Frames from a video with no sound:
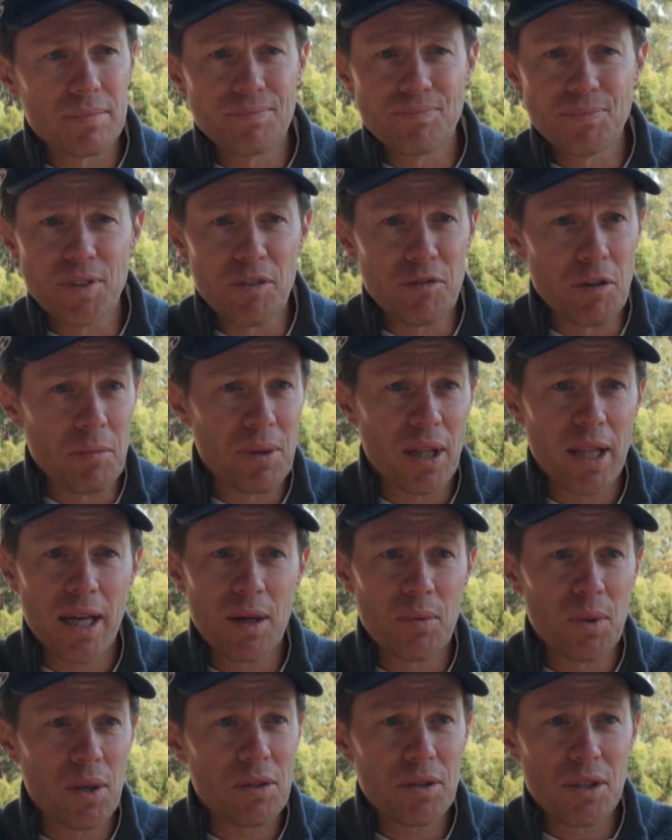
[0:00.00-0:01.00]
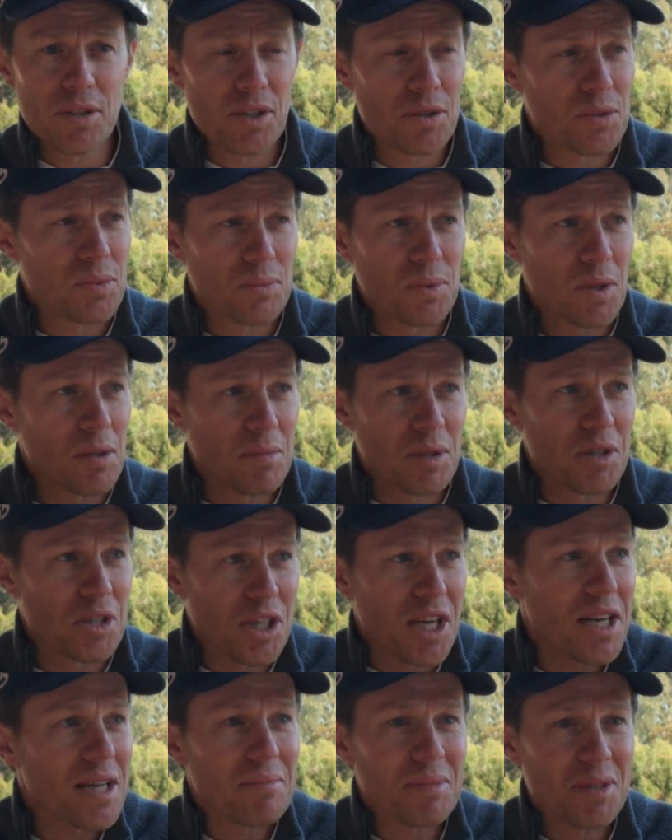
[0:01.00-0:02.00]
And if you're playing well, you just want them to
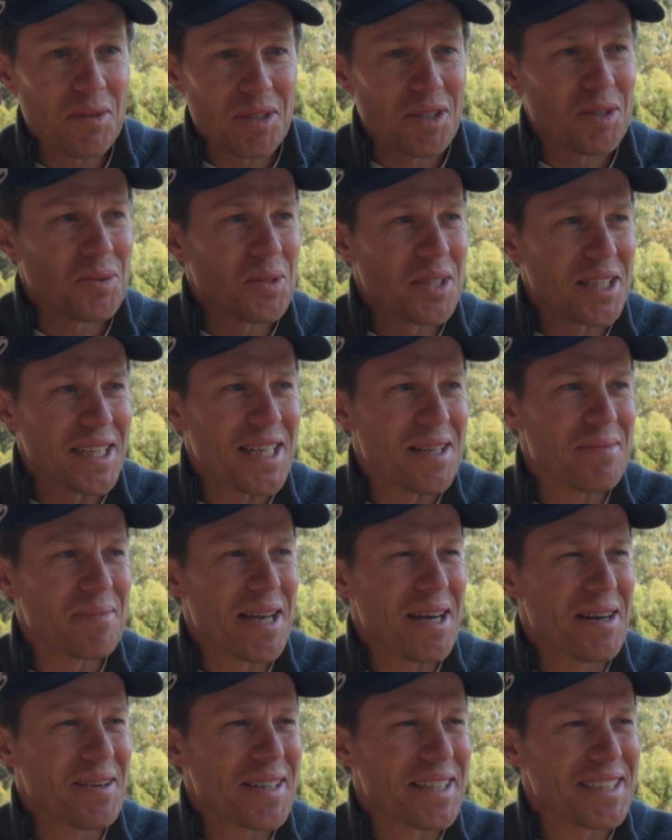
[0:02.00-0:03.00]
shut up and you just want to keep